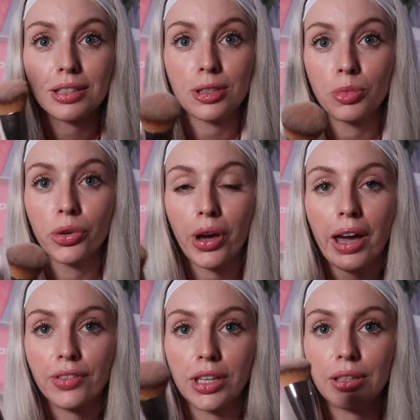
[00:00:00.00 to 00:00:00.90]
This is more
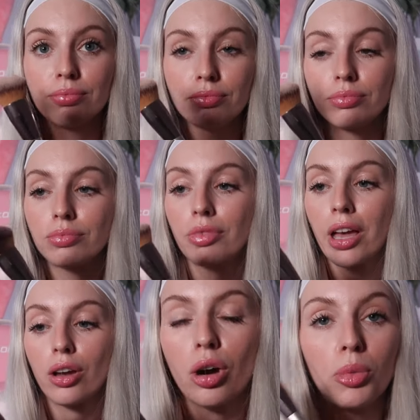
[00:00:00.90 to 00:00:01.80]
heavy,
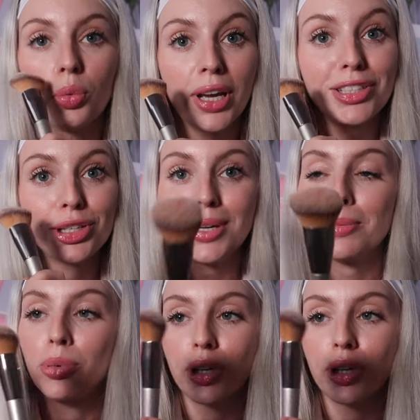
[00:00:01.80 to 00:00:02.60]
got more weight to it.